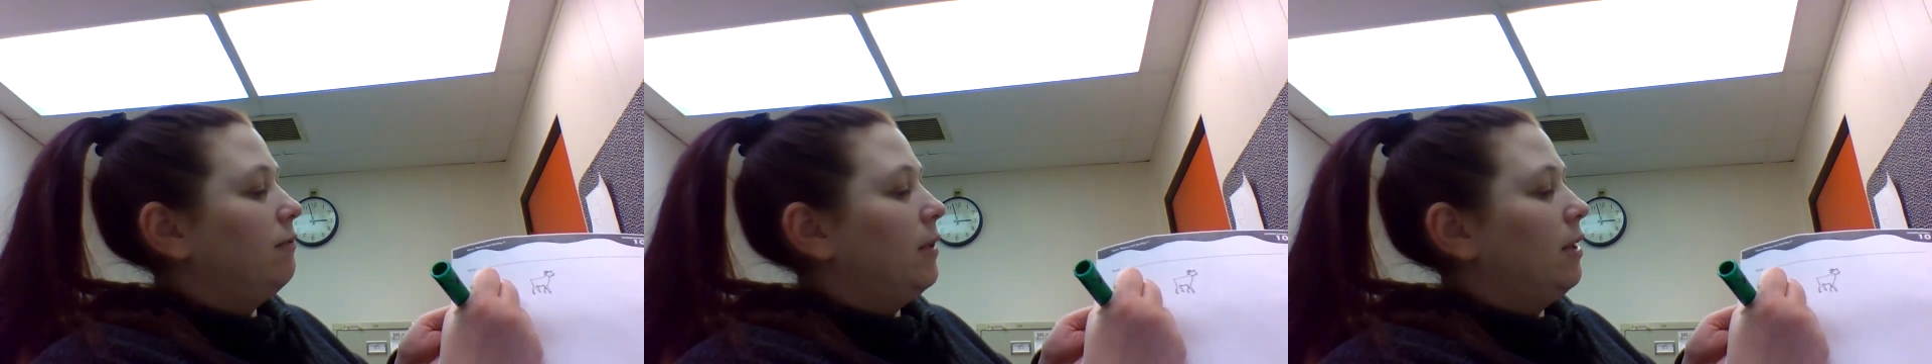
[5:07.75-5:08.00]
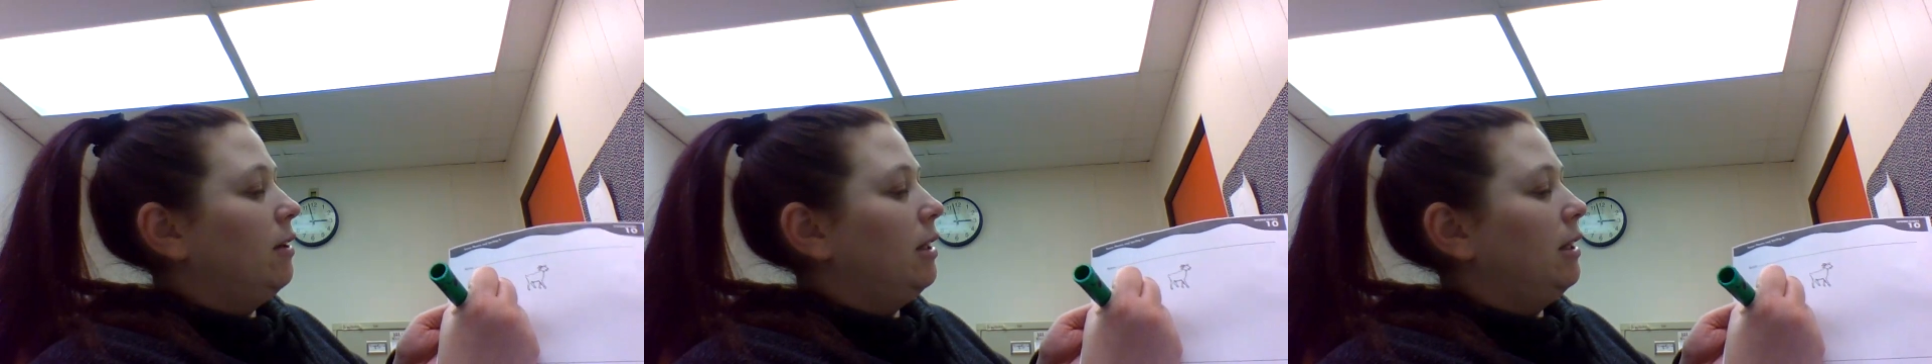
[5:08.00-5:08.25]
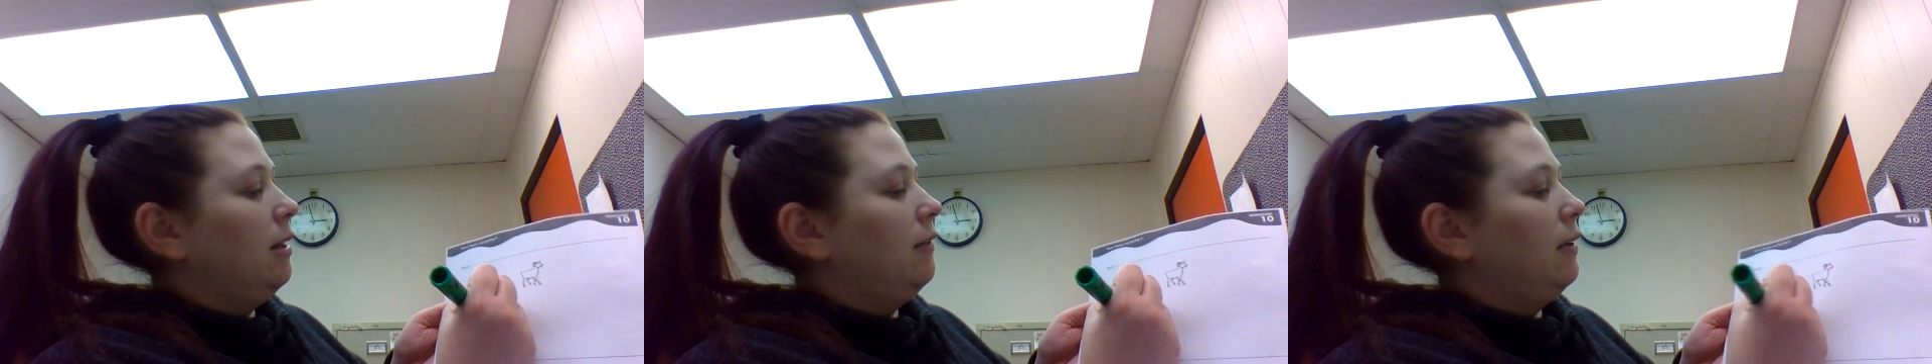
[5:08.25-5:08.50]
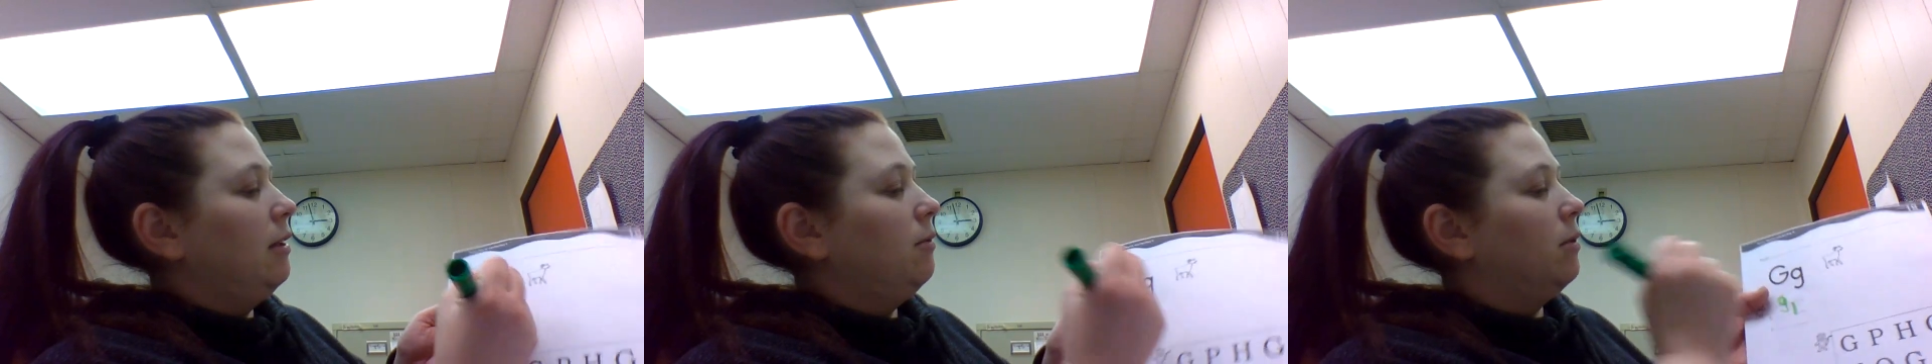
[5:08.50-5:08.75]
Very
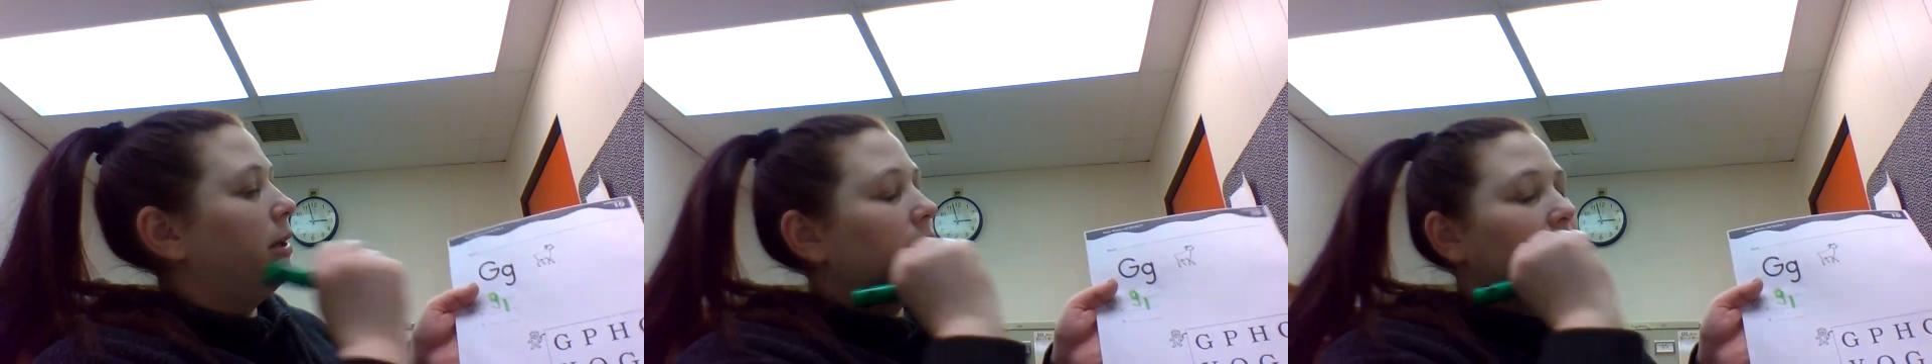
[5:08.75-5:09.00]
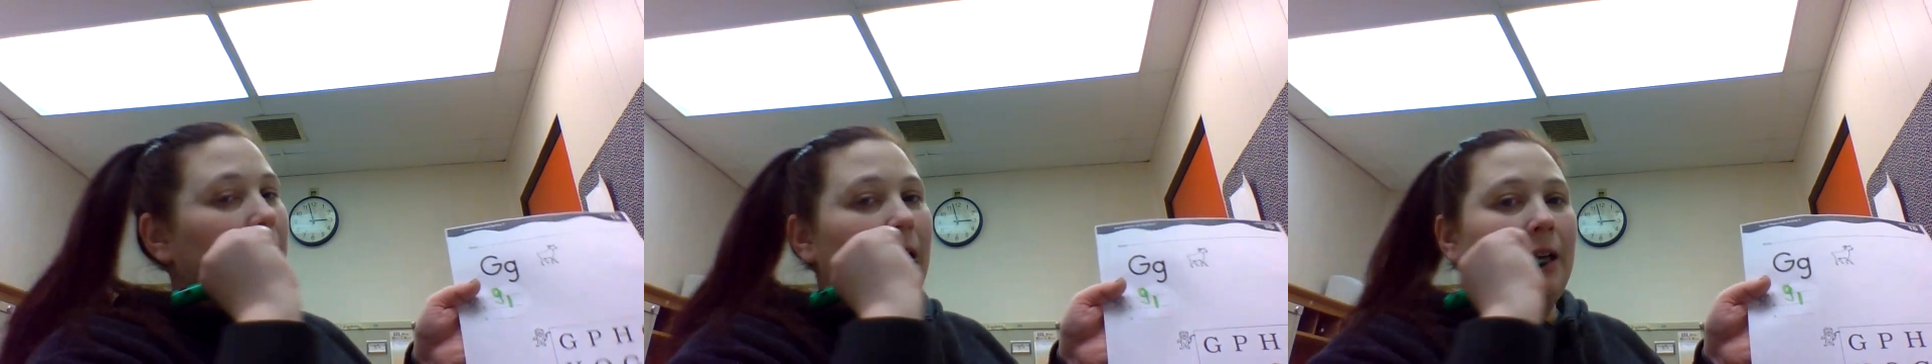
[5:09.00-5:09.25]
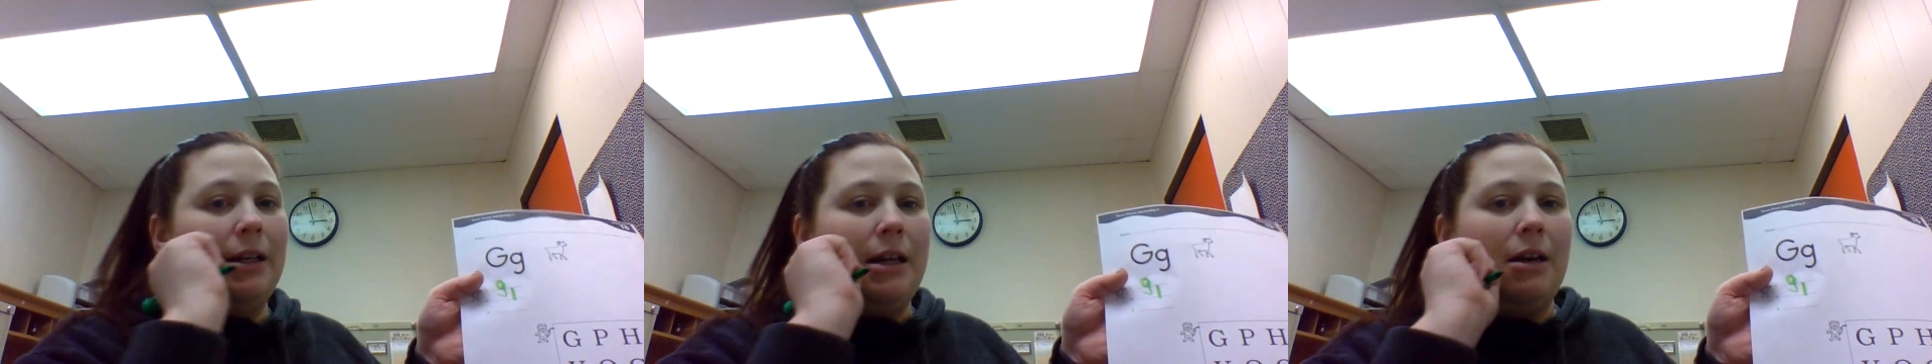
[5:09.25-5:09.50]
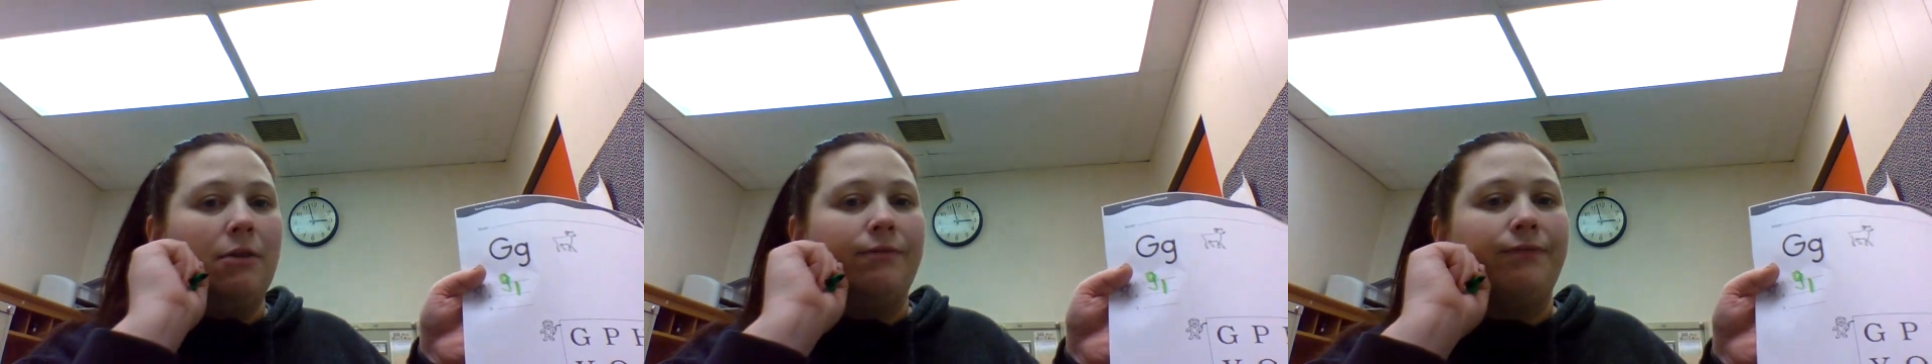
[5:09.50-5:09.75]
easy. One line
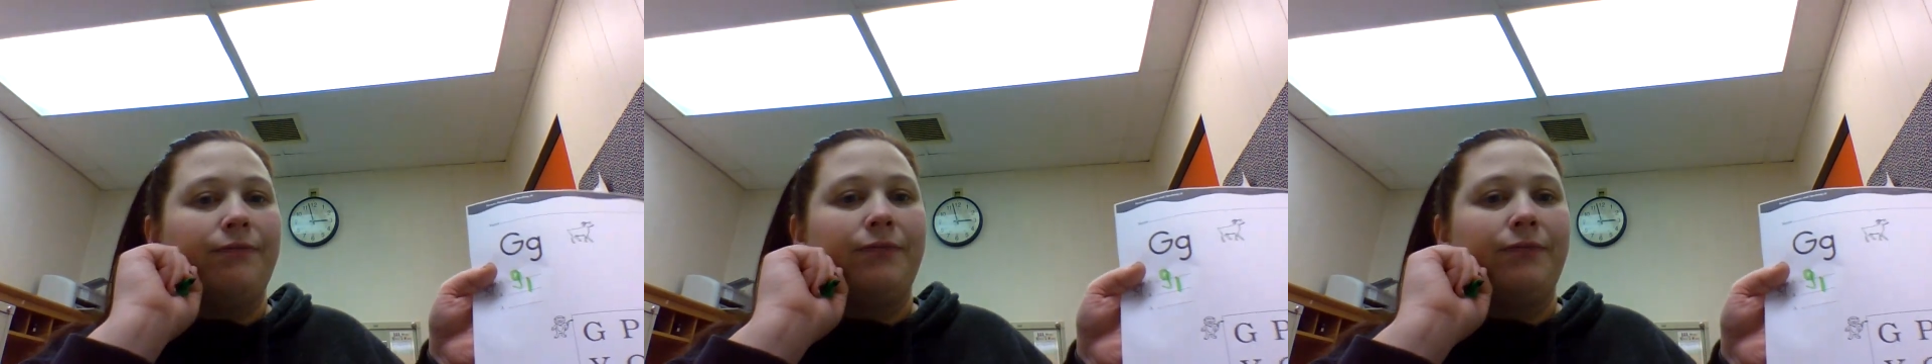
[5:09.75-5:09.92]
down.